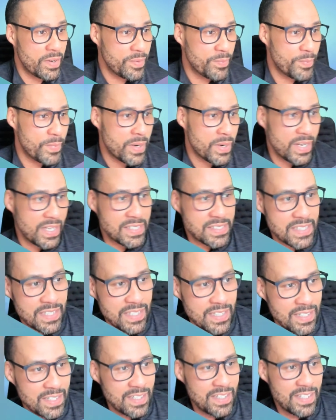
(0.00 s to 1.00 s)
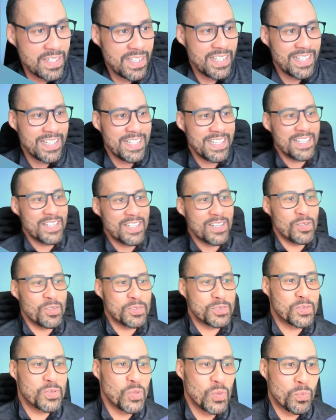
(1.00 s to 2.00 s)
Mary has a old
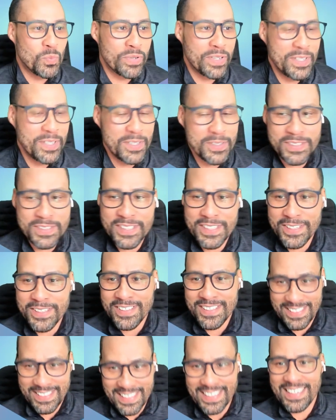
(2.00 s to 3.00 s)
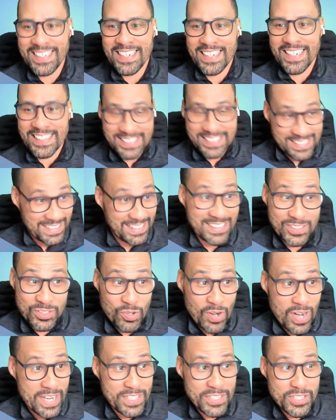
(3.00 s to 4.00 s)
school Brio too. Yeah, see,
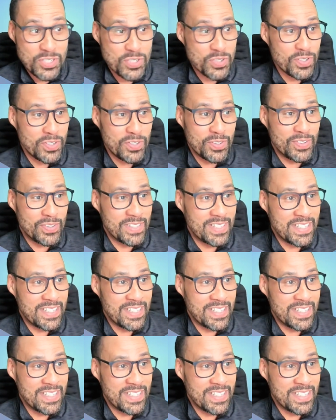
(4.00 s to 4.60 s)
tried and true.